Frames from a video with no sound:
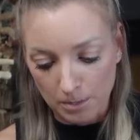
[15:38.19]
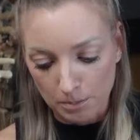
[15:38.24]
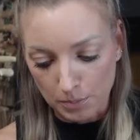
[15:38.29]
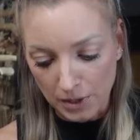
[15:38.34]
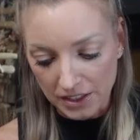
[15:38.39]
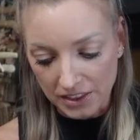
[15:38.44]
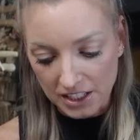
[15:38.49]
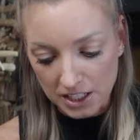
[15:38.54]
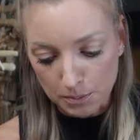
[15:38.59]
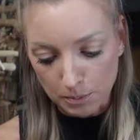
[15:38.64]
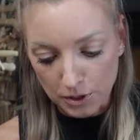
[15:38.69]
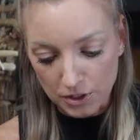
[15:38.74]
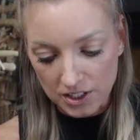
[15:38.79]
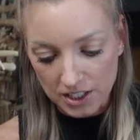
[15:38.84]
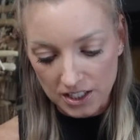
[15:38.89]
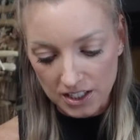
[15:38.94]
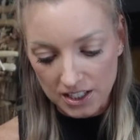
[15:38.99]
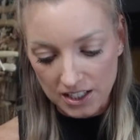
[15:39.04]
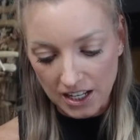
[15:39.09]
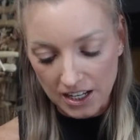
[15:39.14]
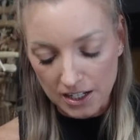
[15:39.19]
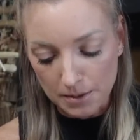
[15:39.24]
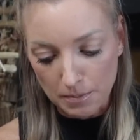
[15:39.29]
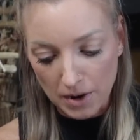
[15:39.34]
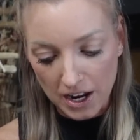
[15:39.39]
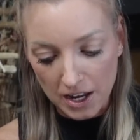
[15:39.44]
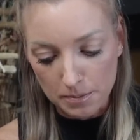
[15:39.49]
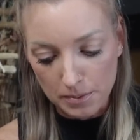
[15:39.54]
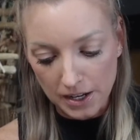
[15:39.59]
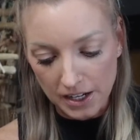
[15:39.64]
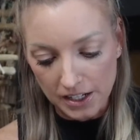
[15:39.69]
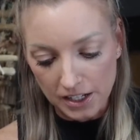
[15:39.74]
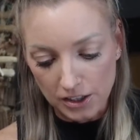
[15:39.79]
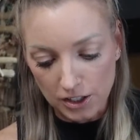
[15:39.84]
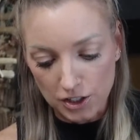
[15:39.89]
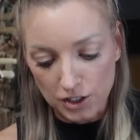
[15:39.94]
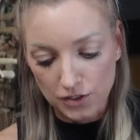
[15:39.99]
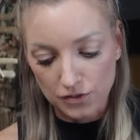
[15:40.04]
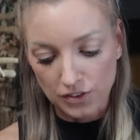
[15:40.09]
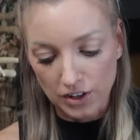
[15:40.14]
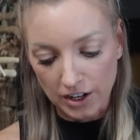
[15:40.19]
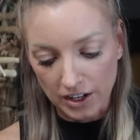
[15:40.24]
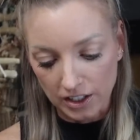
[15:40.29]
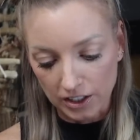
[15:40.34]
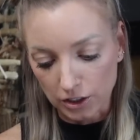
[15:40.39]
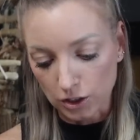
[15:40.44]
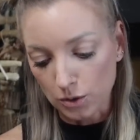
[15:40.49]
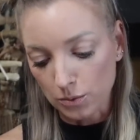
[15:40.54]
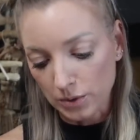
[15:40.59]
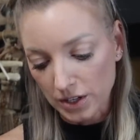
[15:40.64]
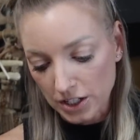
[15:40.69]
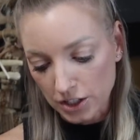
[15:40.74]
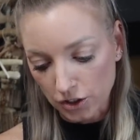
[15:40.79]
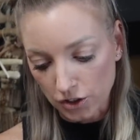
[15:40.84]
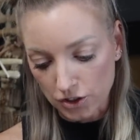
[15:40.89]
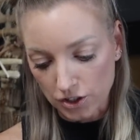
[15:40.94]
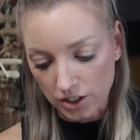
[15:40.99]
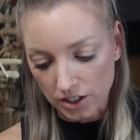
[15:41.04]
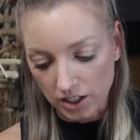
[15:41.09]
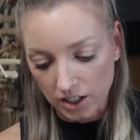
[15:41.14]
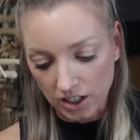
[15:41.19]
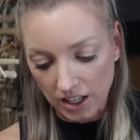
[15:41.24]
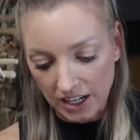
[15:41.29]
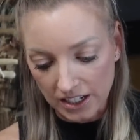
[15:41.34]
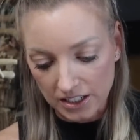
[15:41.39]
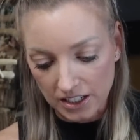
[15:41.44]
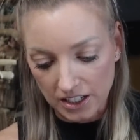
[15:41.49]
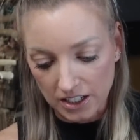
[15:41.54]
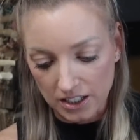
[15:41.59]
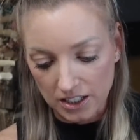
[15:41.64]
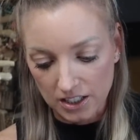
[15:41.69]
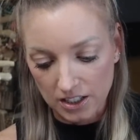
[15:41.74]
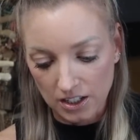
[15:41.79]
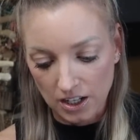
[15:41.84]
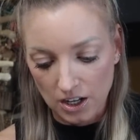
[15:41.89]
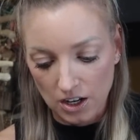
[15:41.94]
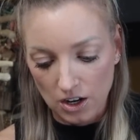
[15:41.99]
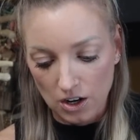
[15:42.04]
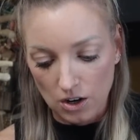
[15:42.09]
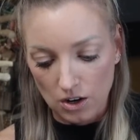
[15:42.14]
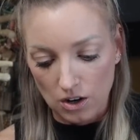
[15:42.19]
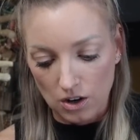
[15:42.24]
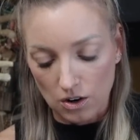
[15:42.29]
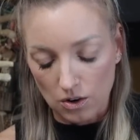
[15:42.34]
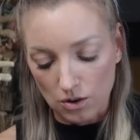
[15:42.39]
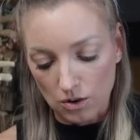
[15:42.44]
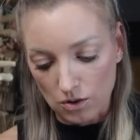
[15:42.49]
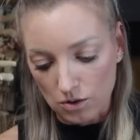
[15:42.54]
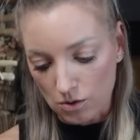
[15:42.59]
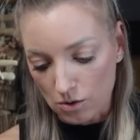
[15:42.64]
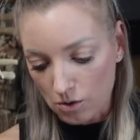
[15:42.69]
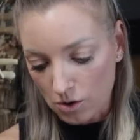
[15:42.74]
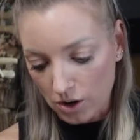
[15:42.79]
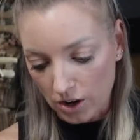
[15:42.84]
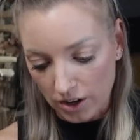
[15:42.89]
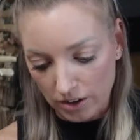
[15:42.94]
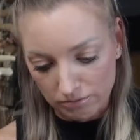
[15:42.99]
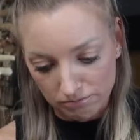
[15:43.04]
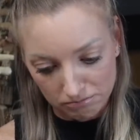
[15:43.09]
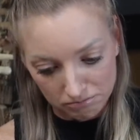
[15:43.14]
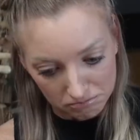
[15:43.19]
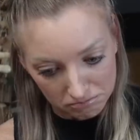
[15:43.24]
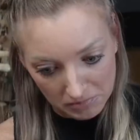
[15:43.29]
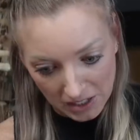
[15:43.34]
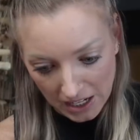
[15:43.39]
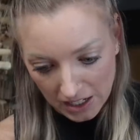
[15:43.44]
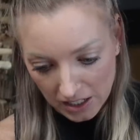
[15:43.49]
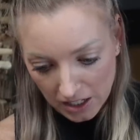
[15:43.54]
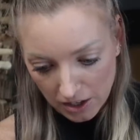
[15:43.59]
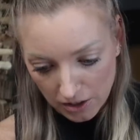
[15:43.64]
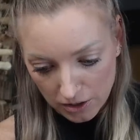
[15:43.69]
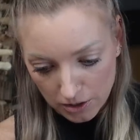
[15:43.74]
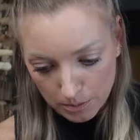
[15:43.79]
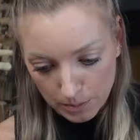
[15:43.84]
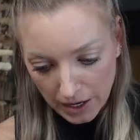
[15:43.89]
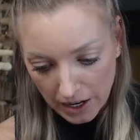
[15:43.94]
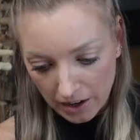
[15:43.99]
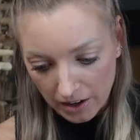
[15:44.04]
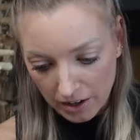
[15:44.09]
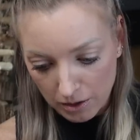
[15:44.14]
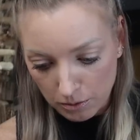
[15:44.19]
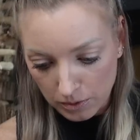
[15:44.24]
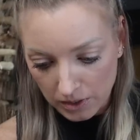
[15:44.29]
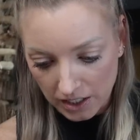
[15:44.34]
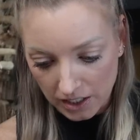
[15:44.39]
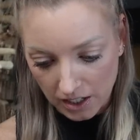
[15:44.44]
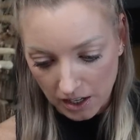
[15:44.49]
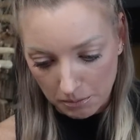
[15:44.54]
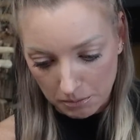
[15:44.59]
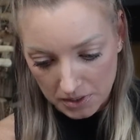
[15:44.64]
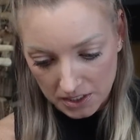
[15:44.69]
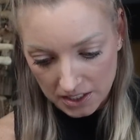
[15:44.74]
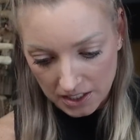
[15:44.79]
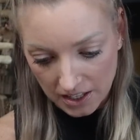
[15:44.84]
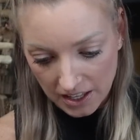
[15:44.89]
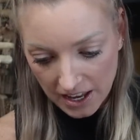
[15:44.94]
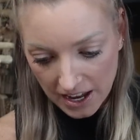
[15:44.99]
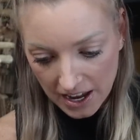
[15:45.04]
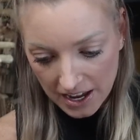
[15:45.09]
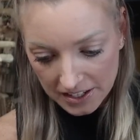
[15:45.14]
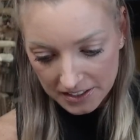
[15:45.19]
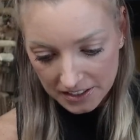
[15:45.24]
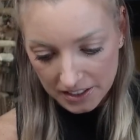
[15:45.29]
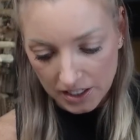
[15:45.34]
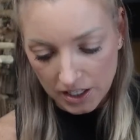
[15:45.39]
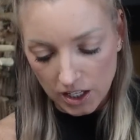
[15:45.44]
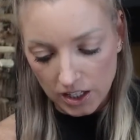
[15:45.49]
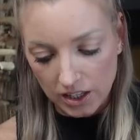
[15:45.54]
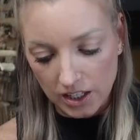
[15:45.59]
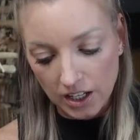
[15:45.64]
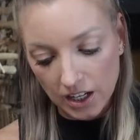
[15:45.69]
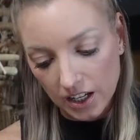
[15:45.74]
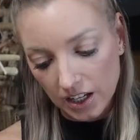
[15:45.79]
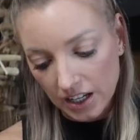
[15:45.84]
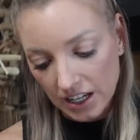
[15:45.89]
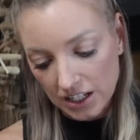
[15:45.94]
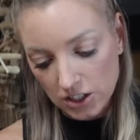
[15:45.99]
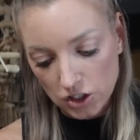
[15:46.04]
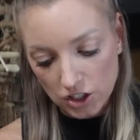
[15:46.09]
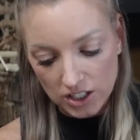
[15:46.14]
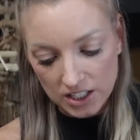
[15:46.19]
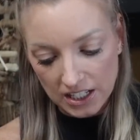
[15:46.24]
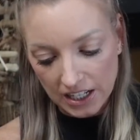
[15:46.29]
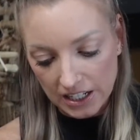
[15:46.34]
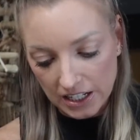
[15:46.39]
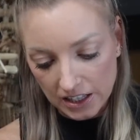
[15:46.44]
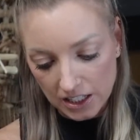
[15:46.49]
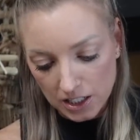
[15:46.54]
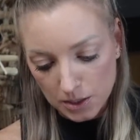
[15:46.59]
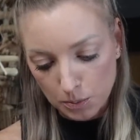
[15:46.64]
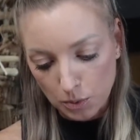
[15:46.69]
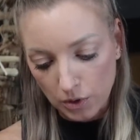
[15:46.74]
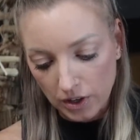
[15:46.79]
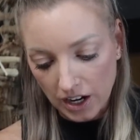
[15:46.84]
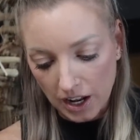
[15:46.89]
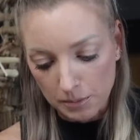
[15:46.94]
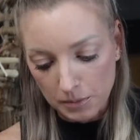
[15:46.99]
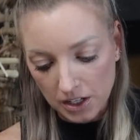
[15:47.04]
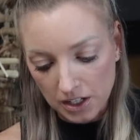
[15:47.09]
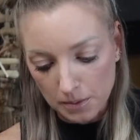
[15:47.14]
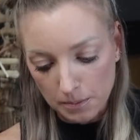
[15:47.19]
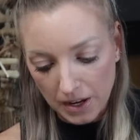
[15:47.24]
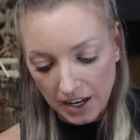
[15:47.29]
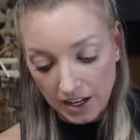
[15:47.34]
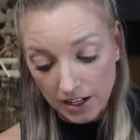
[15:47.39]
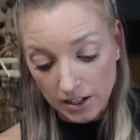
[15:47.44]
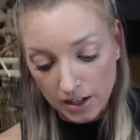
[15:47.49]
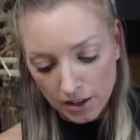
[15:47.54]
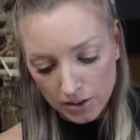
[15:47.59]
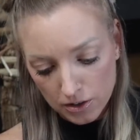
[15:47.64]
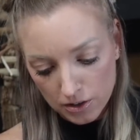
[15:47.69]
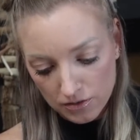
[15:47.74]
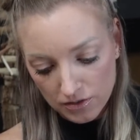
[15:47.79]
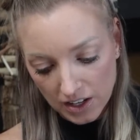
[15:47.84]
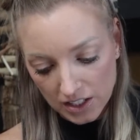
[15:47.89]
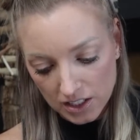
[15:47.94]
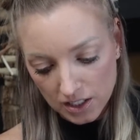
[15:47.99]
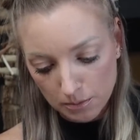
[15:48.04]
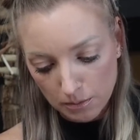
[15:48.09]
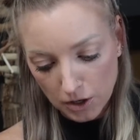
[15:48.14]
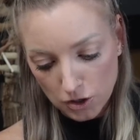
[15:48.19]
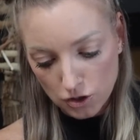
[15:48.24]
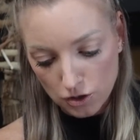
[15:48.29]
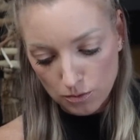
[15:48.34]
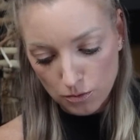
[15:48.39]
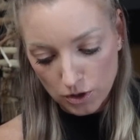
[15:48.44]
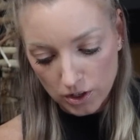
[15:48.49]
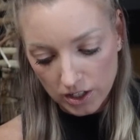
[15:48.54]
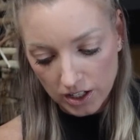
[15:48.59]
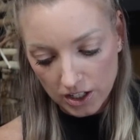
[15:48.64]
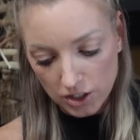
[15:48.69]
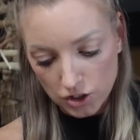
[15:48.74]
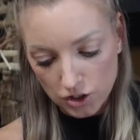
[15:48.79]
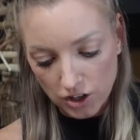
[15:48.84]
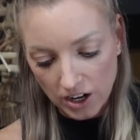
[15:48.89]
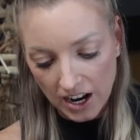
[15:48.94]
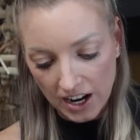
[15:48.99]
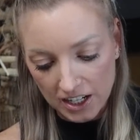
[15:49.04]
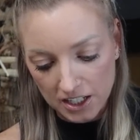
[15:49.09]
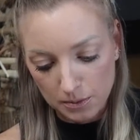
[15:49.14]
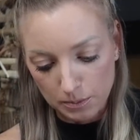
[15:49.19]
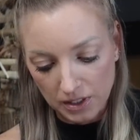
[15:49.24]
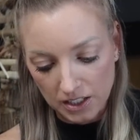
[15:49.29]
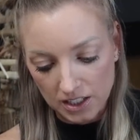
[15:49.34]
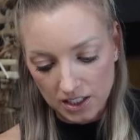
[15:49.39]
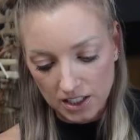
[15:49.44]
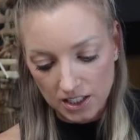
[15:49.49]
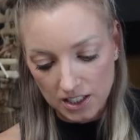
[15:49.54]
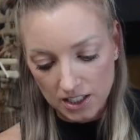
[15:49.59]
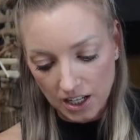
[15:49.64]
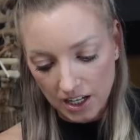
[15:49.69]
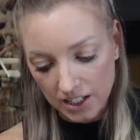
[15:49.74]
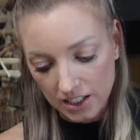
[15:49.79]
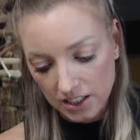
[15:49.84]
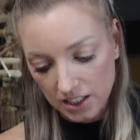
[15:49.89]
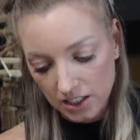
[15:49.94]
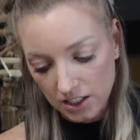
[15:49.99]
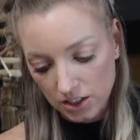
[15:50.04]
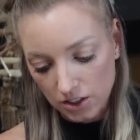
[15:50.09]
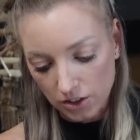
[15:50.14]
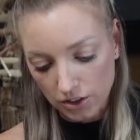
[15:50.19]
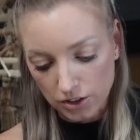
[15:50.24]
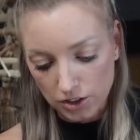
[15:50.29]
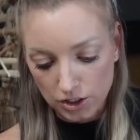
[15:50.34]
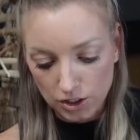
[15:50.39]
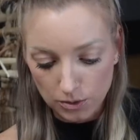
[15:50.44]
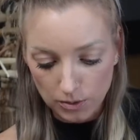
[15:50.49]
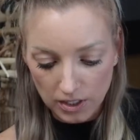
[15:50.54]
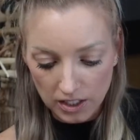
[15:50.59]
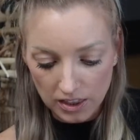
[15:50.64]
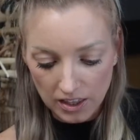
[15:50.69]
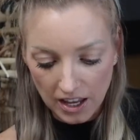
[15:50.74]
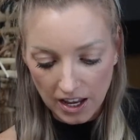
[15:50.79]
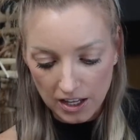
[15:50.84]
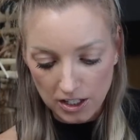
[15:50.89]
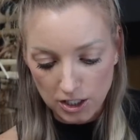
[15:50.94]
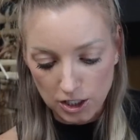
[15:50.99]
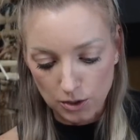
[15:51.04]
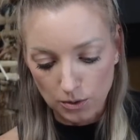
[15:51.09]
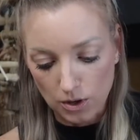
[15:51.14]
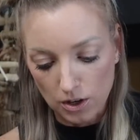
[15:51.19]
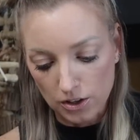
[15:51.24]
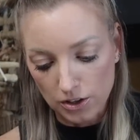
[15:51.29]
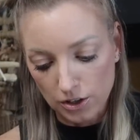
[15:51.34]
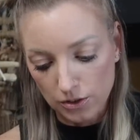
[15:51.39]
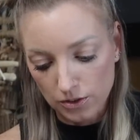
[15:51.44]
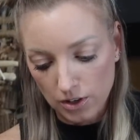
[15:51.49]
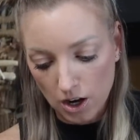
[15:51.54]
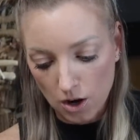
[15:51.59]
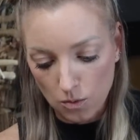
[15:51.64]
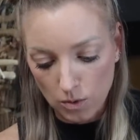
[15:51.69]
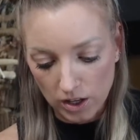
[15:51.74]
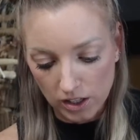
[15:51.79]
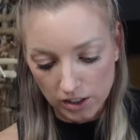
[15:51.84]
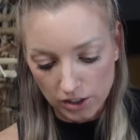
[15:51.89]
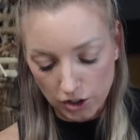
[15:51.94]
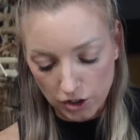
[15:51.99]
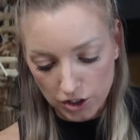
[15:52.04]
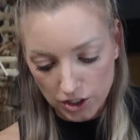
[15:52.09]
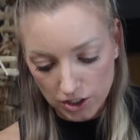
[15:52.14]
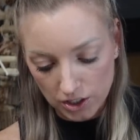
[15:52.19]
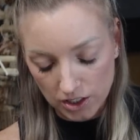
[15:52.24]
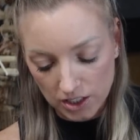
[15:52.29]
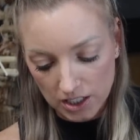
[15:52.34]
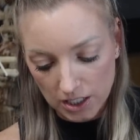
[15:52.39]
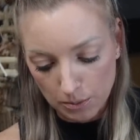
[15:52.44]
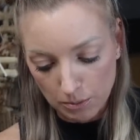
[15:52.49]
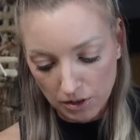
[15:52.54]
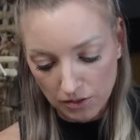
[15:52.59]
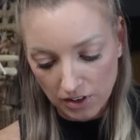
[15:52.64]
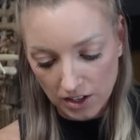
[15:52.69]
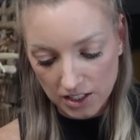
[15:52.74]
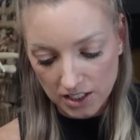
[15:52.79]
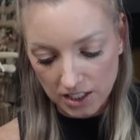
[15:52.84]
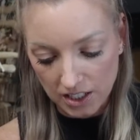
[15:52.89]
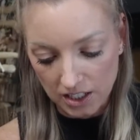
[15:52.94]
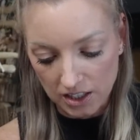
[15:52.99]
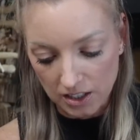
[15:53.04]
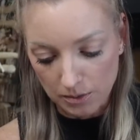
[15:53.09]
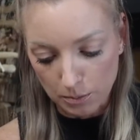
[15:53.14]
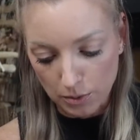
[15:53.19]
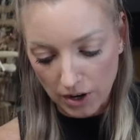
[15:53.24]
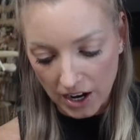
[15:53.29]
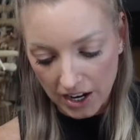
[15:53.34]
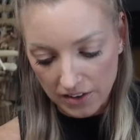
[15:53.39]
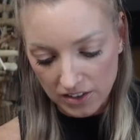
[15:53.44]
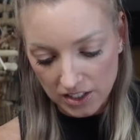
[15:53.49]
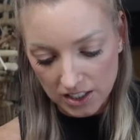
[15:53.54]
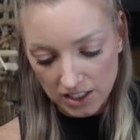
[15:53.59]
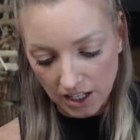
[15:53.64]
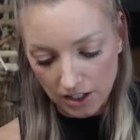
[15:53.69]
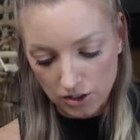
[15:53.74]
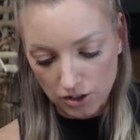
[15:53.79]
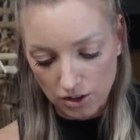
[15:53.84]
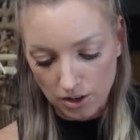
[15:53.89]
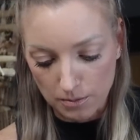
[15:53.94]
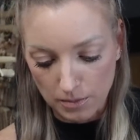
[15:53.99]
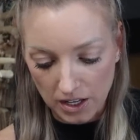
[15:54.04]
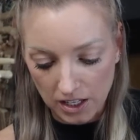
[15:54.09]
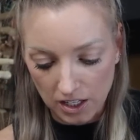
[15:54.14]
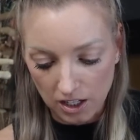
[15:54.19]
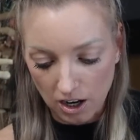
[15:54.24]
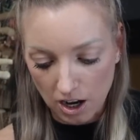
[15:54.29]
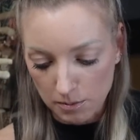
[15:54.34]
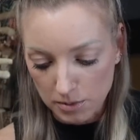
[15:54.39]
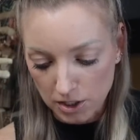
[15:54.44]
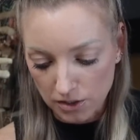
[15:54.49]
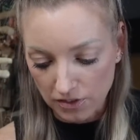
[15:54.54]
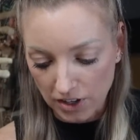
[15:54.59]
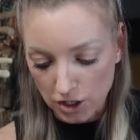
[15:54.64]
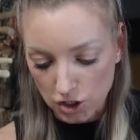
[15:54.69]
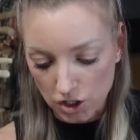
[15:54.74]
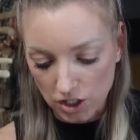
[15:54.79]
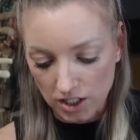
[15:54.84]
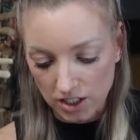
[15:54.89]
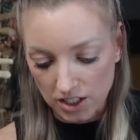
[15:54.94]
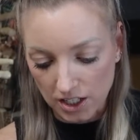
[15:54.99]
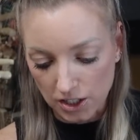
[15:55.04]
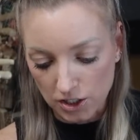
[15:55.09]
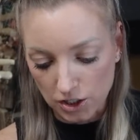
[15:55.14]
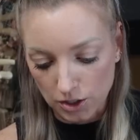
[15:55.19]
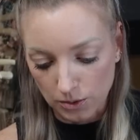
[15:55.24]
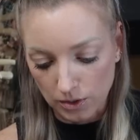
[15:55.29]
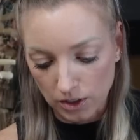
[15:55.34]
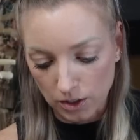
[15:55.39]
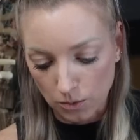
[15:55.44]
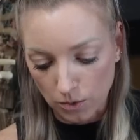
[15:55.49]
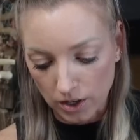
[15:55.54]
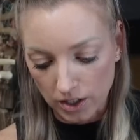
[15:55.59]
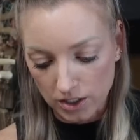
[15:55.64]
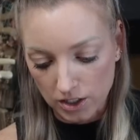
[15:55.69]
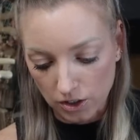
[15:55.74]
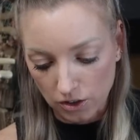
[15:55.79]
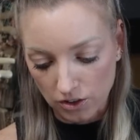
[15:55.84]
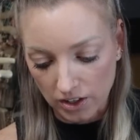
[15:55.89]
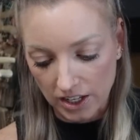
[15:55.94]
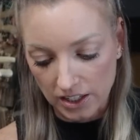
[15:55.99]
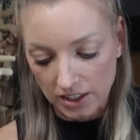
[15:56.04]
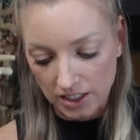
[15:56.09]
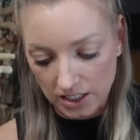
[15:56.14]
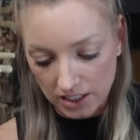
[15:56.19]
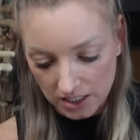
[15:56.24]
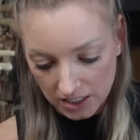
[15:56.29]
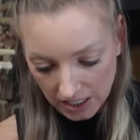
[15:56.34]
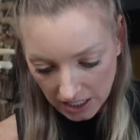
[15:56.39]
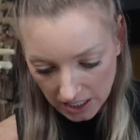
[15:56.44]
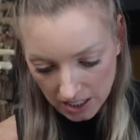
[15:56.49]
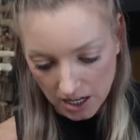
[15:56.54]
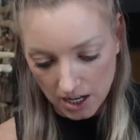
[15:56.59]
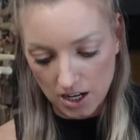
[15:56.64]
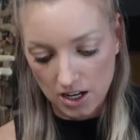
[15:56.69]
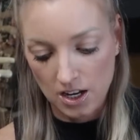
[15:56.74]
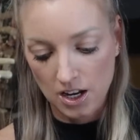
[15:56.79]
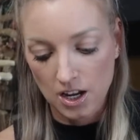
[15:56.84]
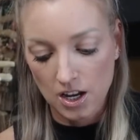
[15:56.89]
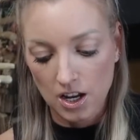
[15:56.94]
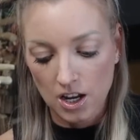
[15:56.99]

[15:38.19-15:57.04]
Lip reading: But this person said, in my opinion, there's very little research on Eclectus or any other parrot when it comes to that. They had just said, at this point, I'm going to pay another vet to measure more gut tracts because the scientists aren't doing that. So although not well understood, some of us in the private sector are making observations and doing the work to create the data.